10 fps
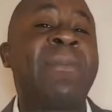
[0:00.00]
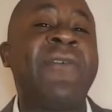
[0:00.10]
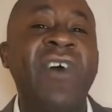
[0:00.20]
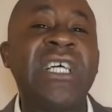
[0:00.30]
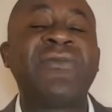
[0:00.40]
but
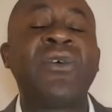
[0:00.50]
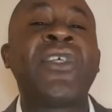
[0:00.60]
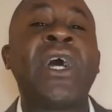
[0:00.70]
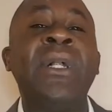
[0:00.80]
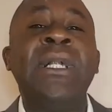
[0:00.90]
first of all
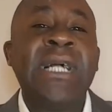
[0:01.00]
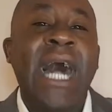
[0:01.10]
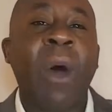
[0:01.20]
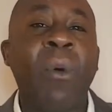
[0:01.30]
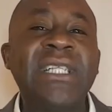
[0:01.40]
though,
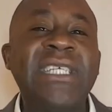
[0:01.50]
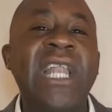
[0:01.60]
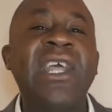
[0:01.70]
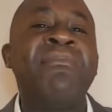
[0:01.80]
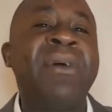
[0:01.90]
I want to
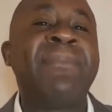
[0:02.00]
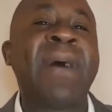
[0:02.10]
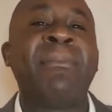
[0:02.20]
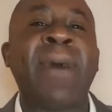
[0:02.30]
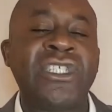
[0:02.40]
tell you a bit
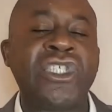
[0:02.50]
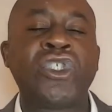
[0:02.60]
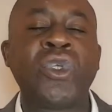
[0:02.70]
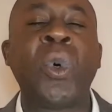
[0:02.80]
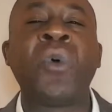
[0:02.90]
about my
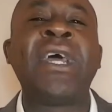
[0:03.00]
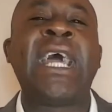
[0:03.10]
story.